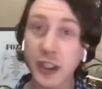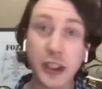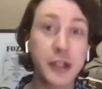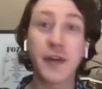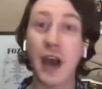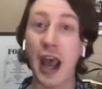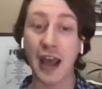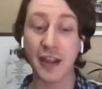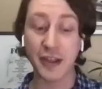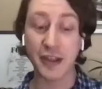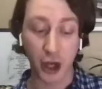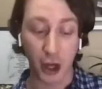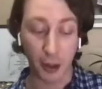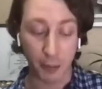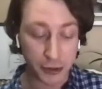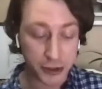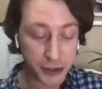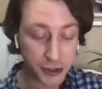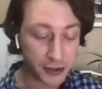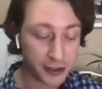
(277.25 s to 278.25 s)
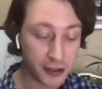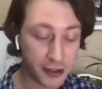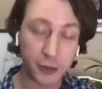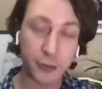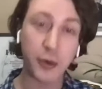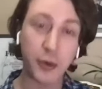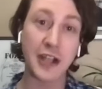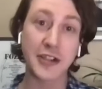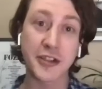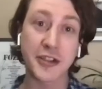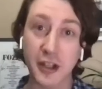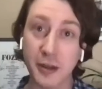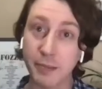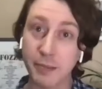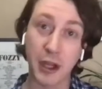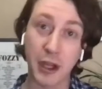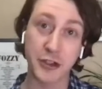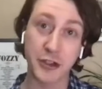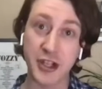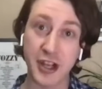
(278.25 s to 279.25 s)
You've had the opportunity to wrestle in a
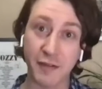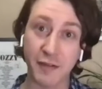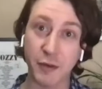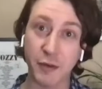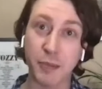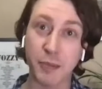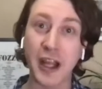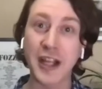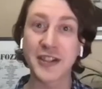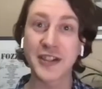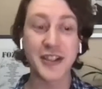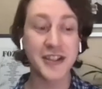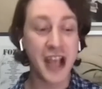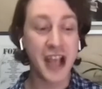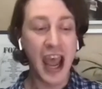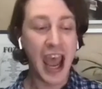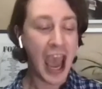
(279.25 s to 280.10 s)
bunch of different places,